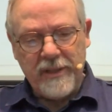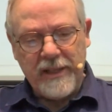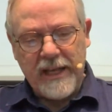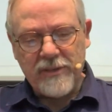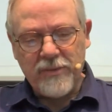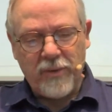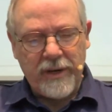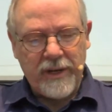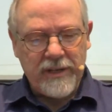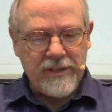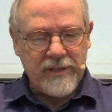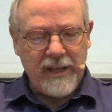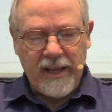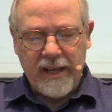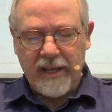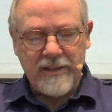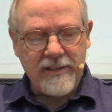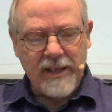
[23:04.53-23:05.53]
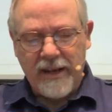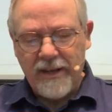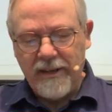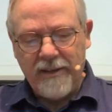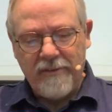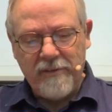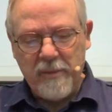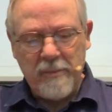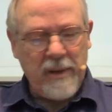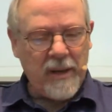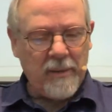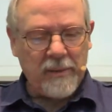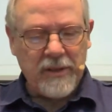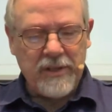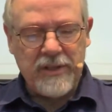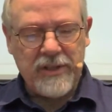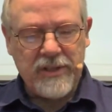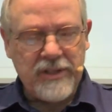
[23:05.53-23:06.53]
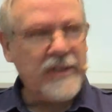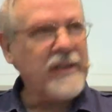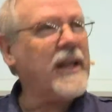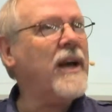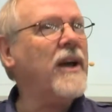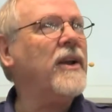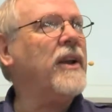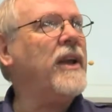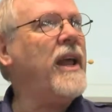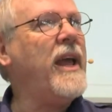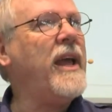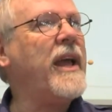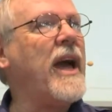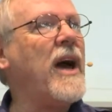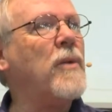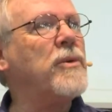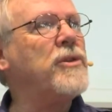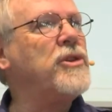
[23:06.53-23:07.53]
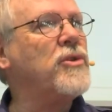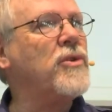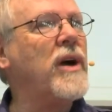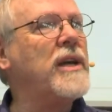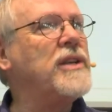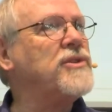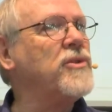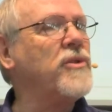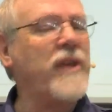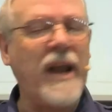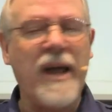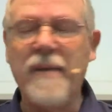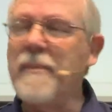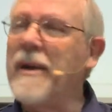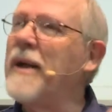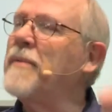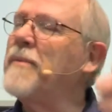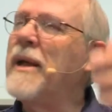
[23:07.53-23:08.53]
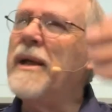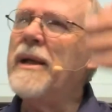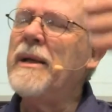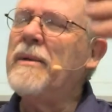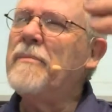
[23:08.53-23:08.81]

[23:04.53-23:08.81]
And that's what he's saying is, I'd love to be able to just sit down and hang out with you guys so that I might